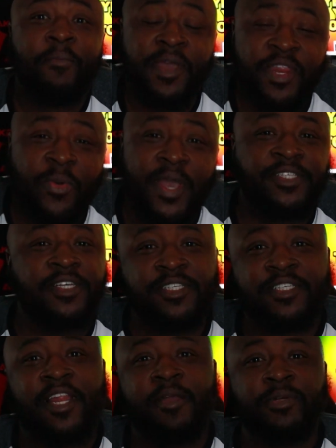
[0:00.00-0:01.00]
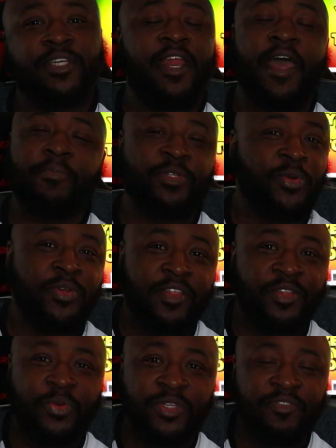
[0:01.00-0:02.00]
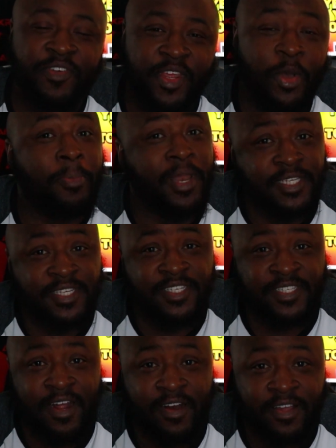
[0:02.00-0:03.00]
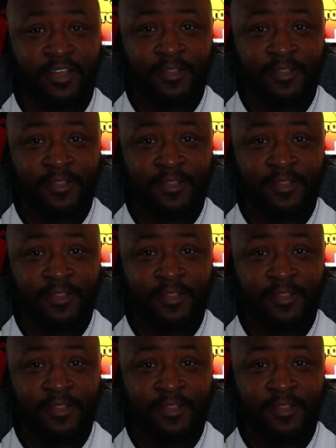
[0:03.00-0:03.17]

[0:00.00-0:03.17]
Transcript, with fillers: But anyways, these disclaimers had absolutely nothing to do with this video, but let's get started.